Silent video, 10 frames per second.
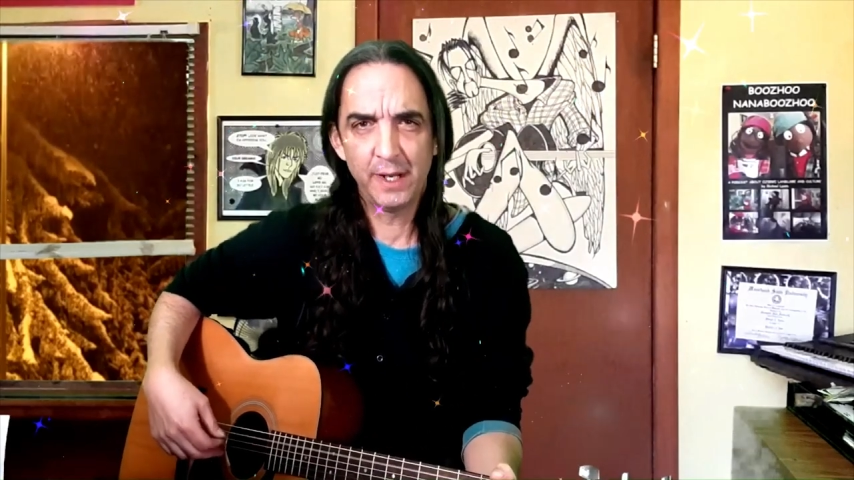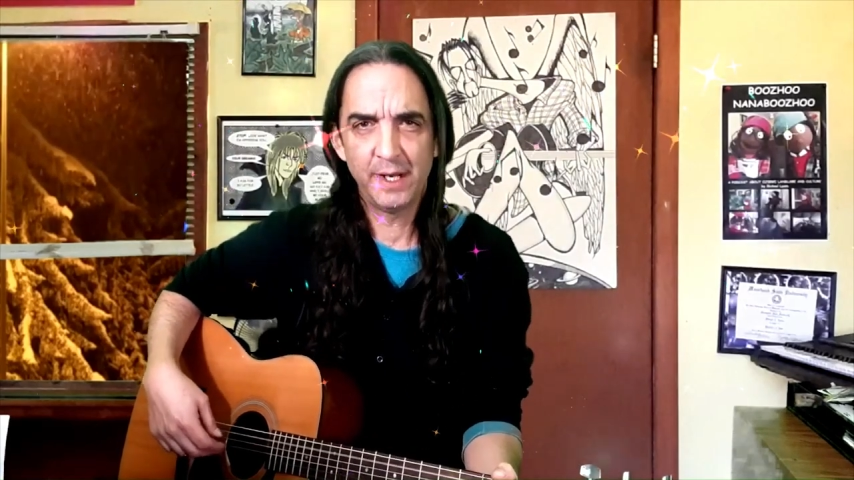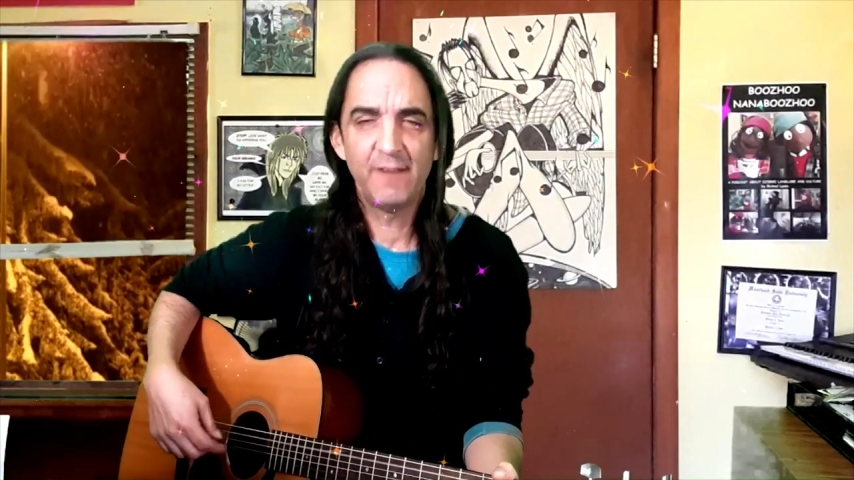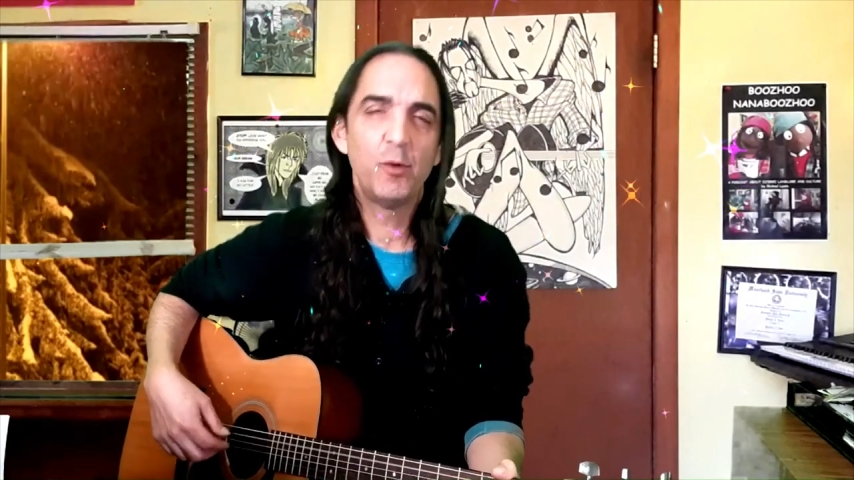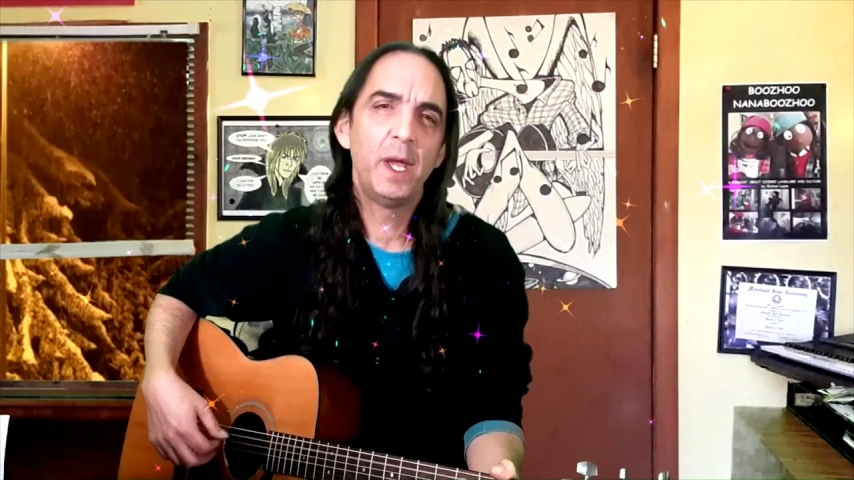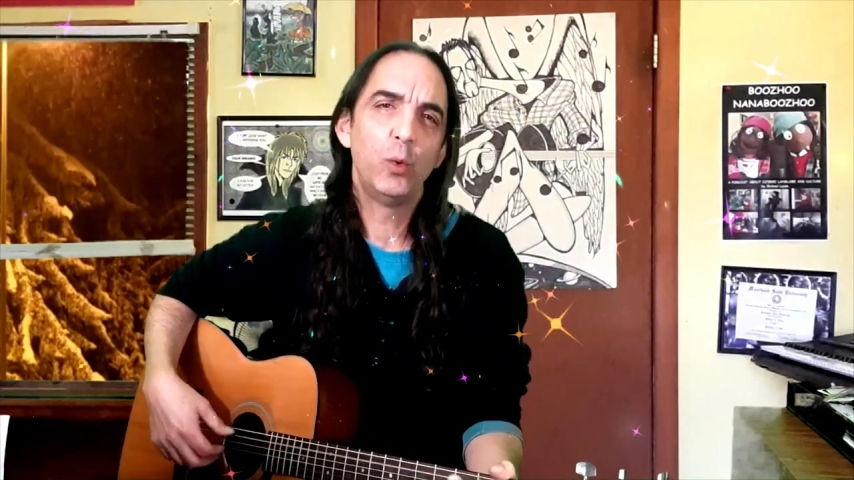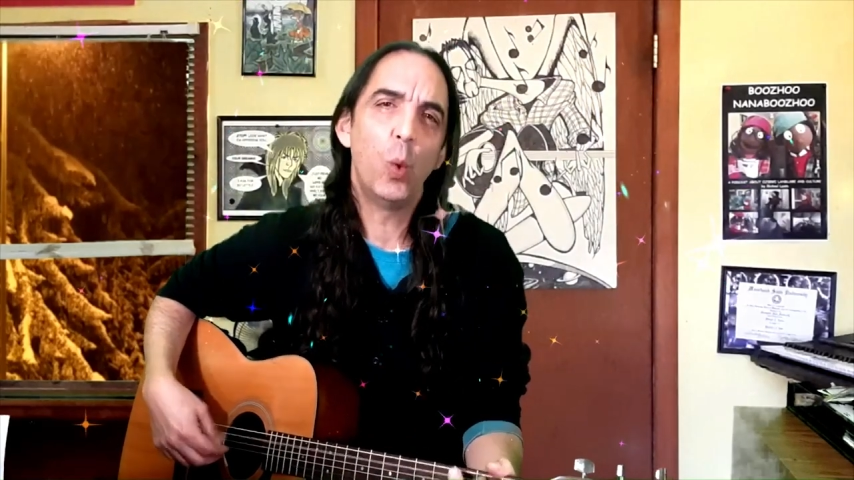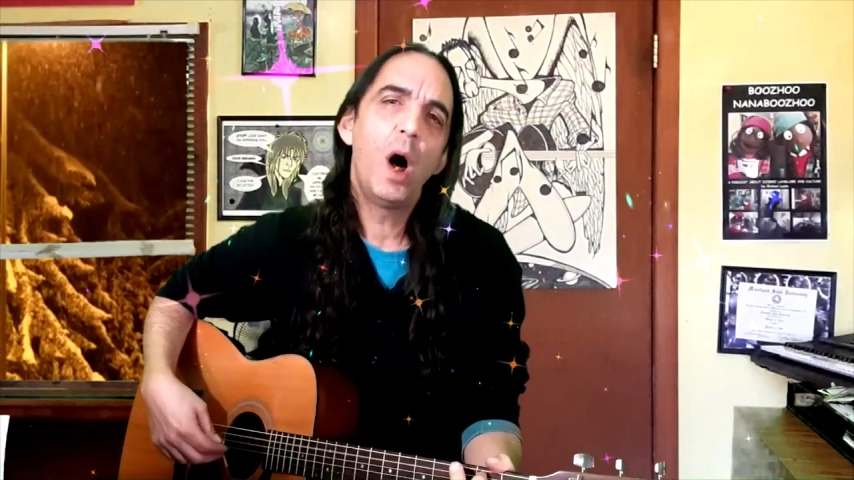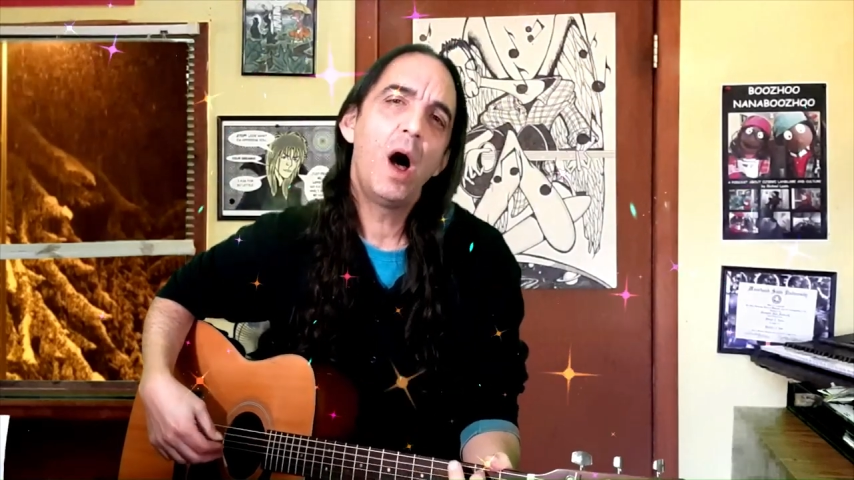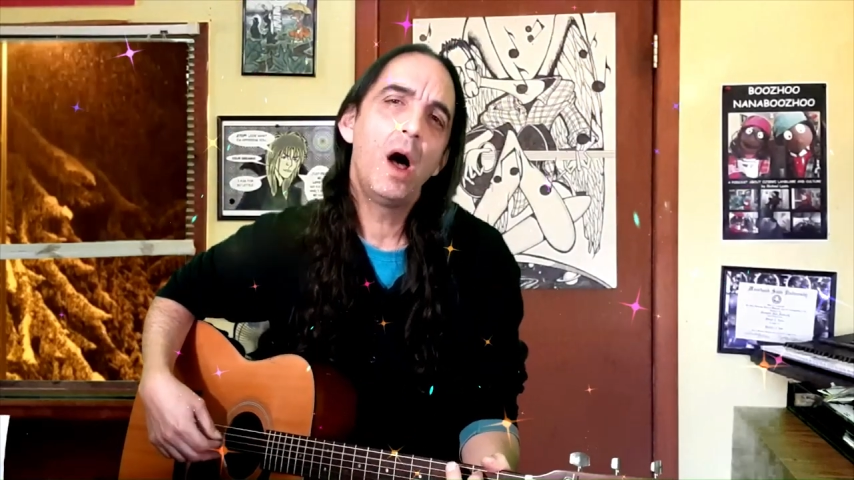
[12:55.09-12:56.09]
i never meant
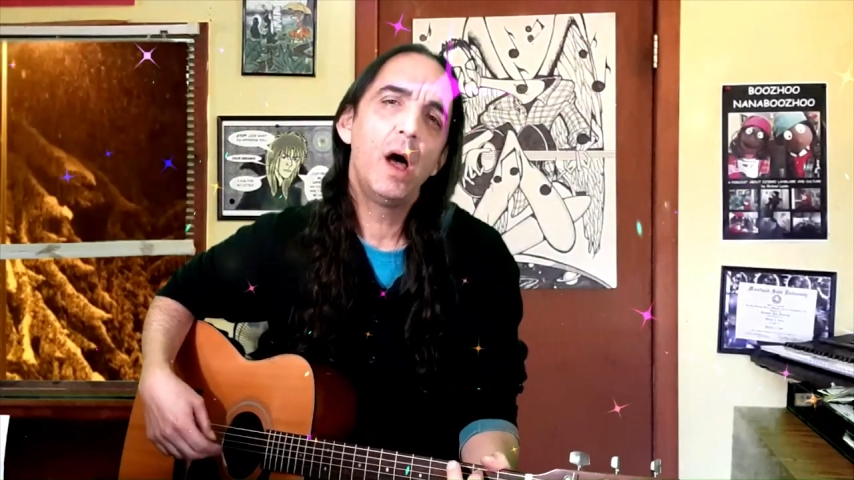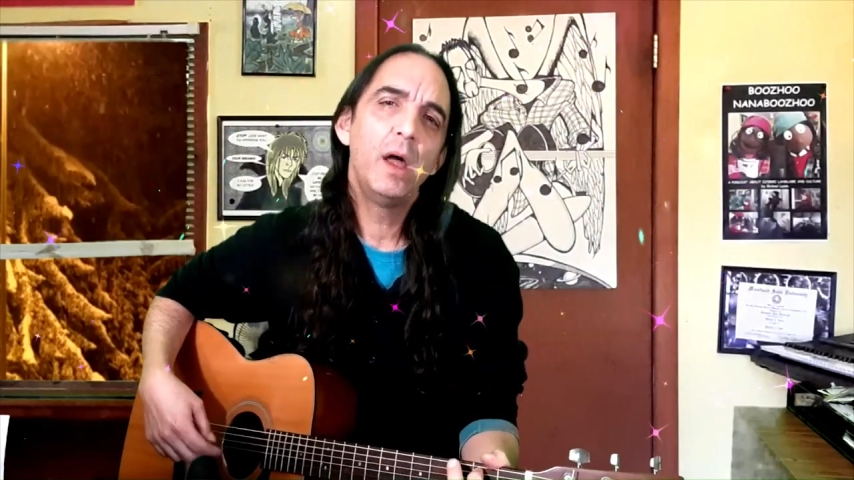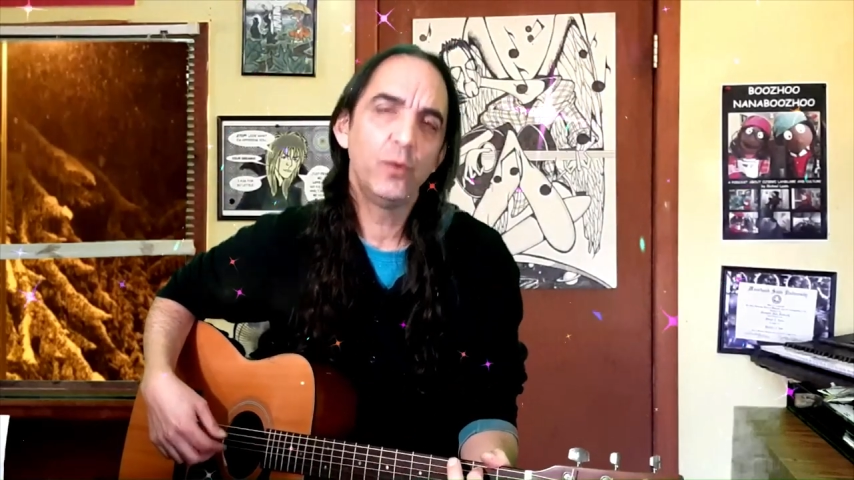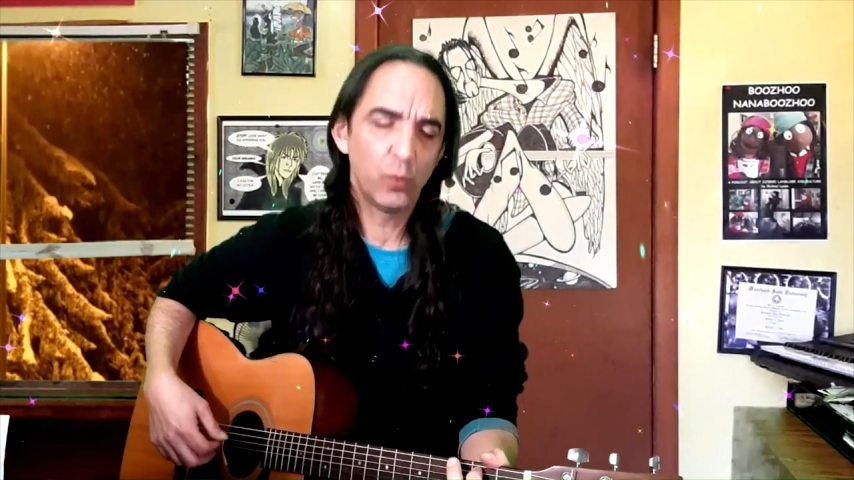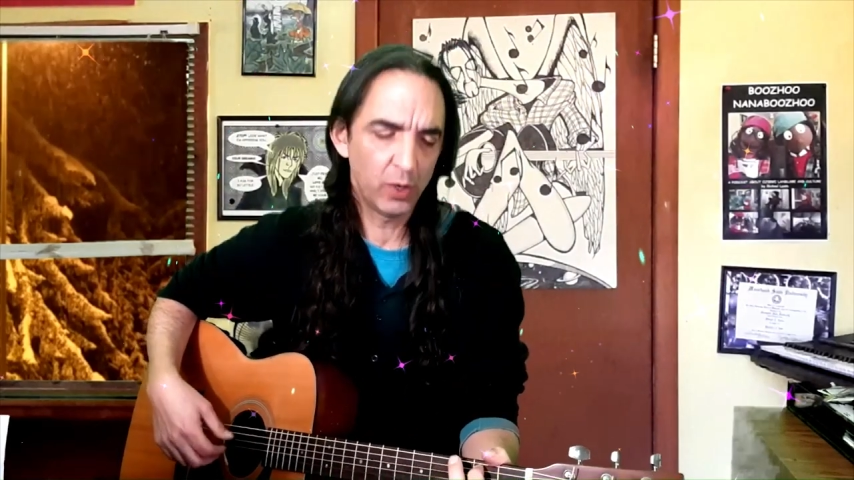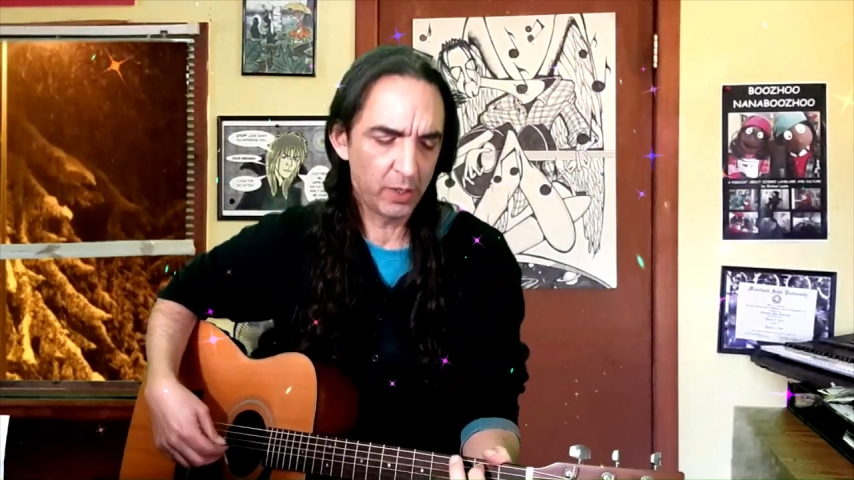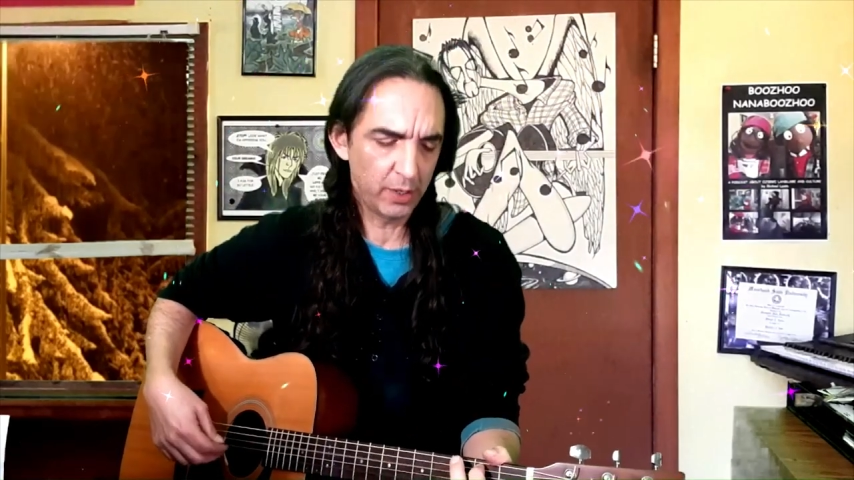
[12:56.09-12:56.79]
one word.